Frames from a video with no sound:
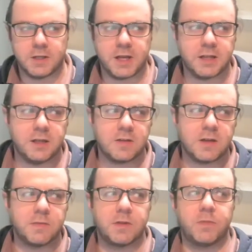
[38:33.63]
And the idea
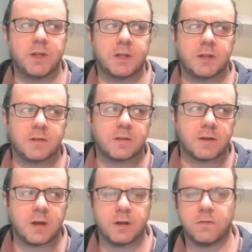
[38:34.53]
seems to be that
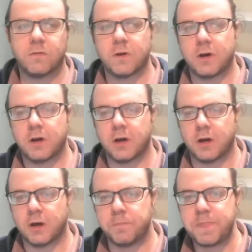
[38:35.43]
this kind
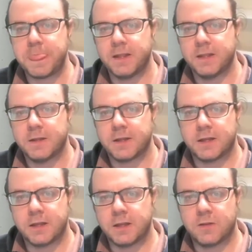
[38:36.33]
of
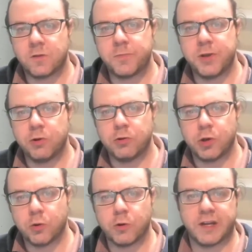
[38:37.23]

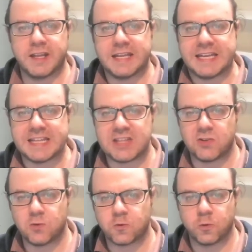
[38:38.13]
superiority
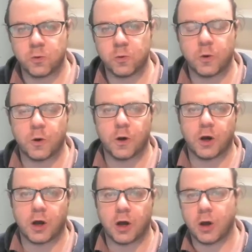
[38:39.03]
is true
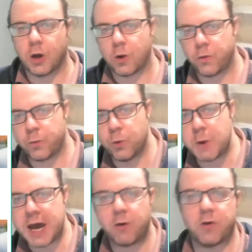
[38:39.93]

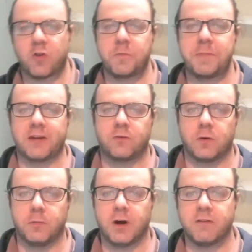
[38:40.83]
throughout a
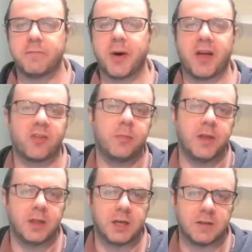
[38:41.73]
spectrum of
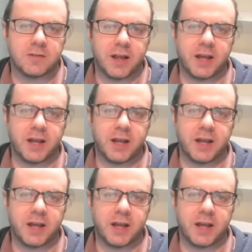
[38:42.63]
possibilities.